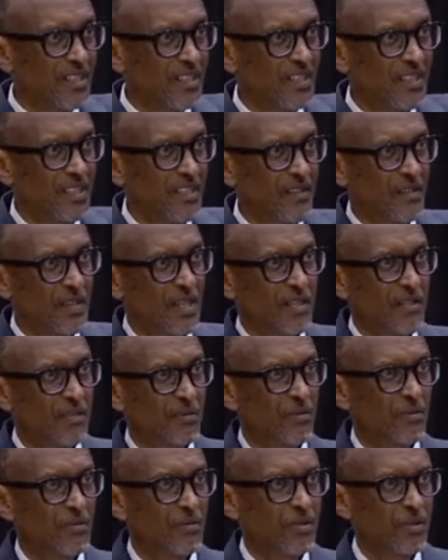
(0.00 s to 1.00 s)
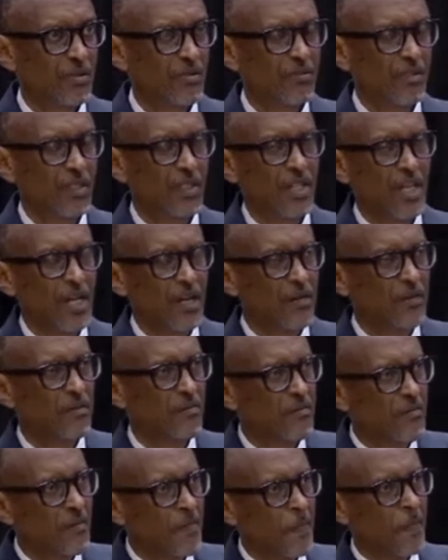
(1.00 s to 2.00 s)
get that good living now.
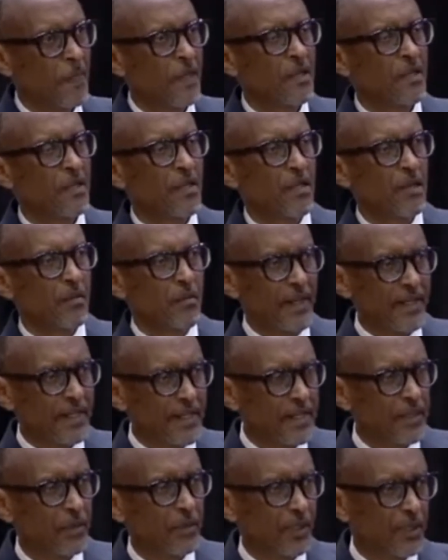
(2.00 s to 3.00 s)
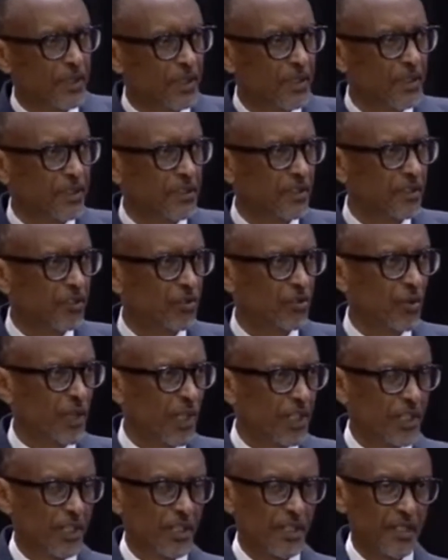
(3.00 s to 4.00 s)
But anyway, so
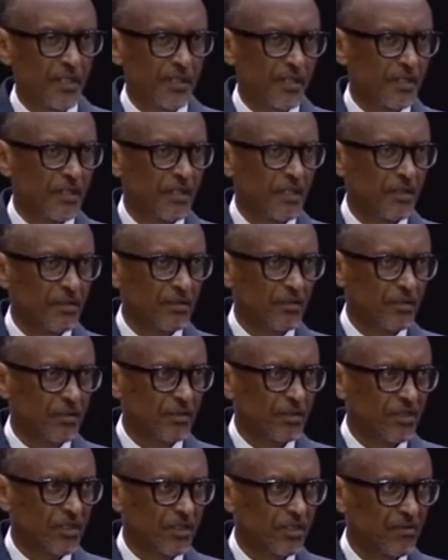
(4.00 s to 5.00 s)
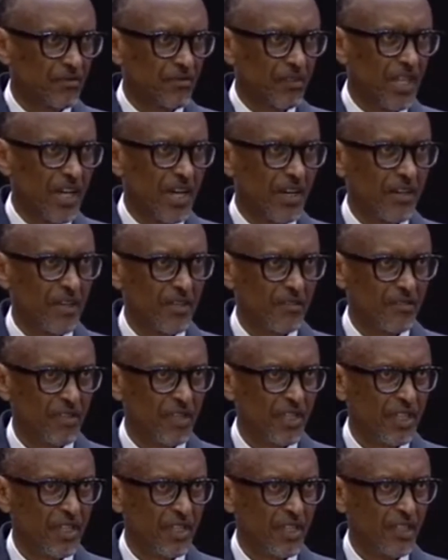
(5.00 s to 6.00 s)
agreed, if they arrived
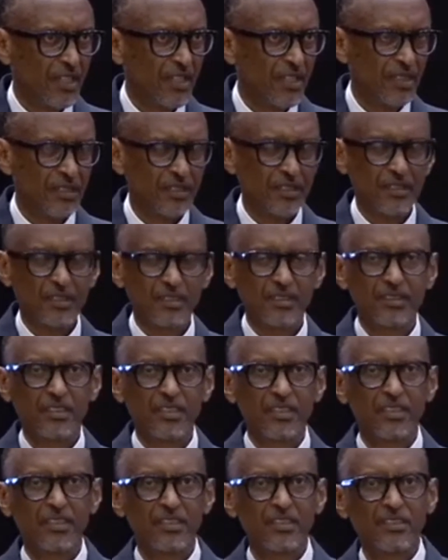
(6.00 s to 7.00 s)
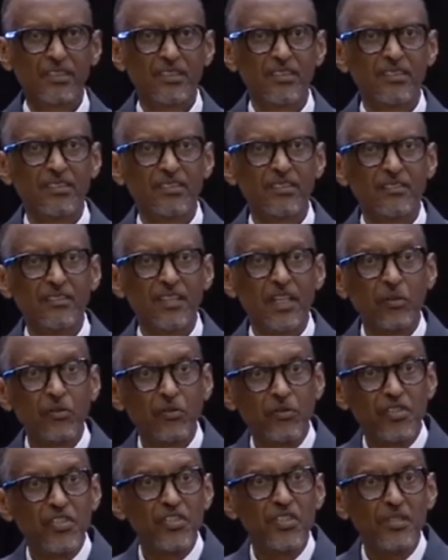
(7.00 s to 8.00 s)
here, they
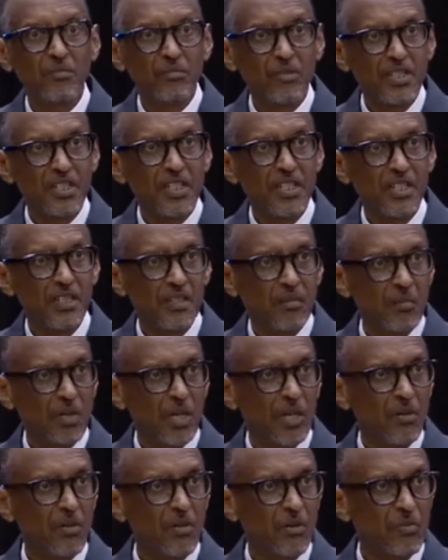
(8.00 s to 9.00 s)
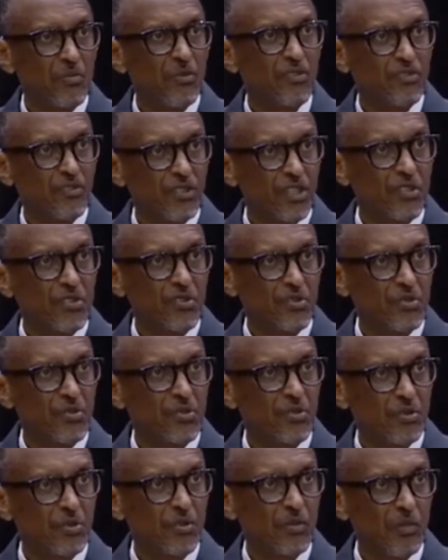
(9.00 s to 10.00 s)
could easily be taken back home if they choose
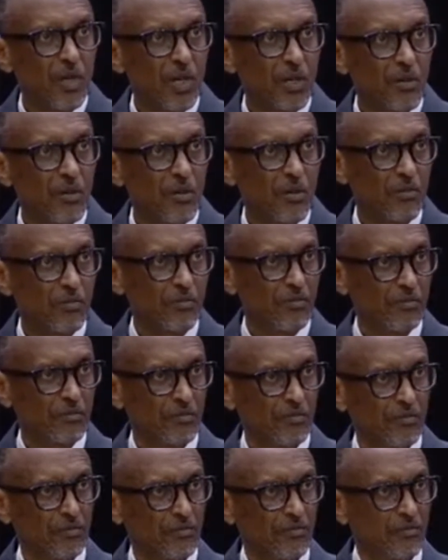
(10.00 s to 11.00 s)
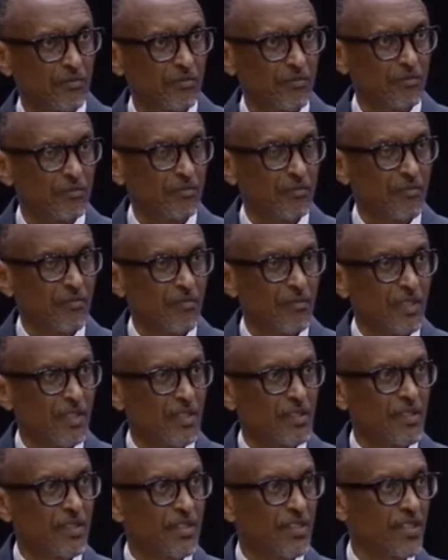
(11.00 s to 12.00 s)
to go back home.
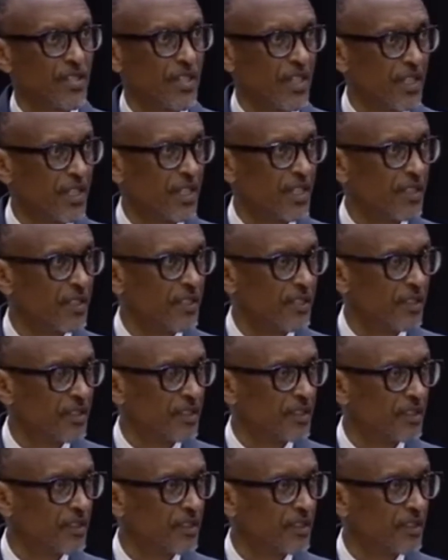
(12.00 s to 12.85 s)
Second,